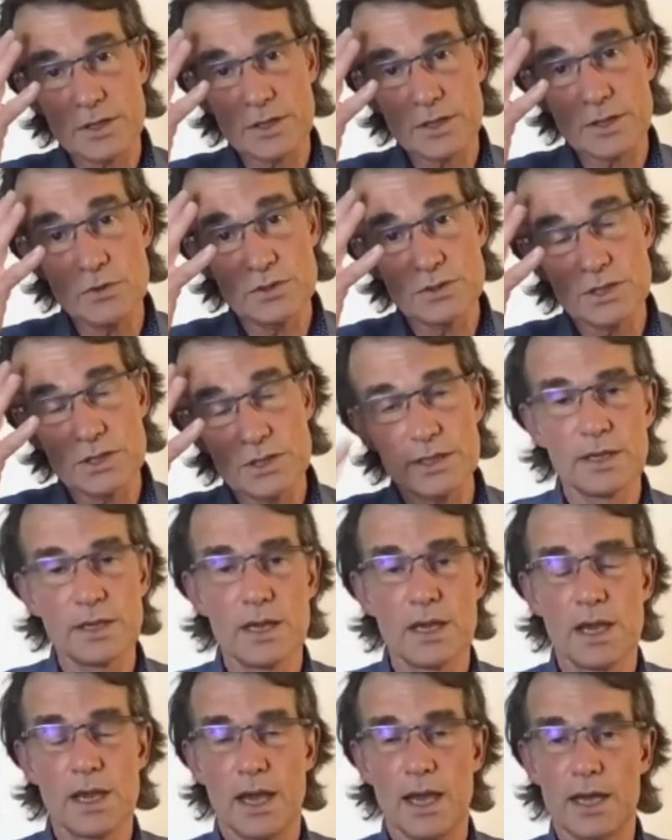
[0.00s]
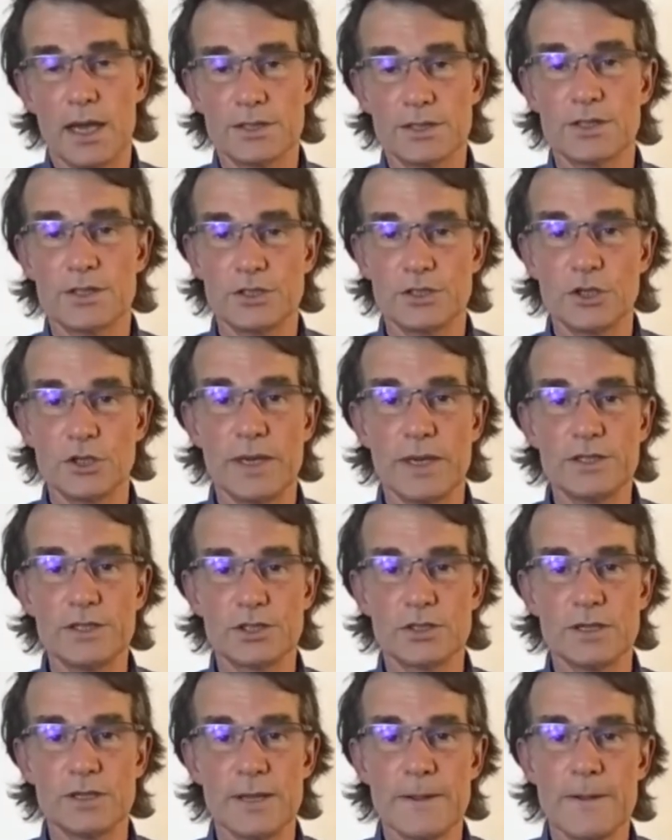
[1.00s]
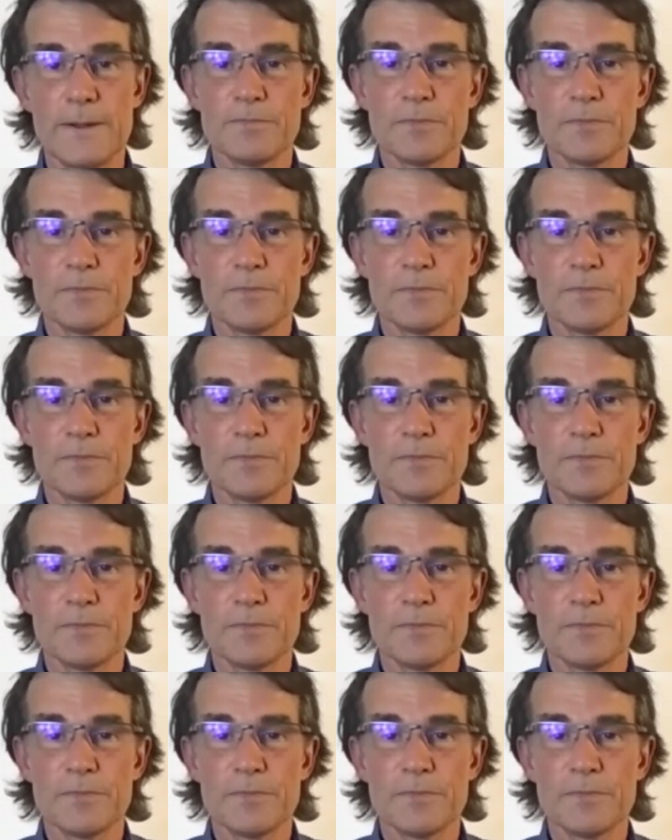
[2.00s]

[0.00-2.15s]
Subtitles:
community situation.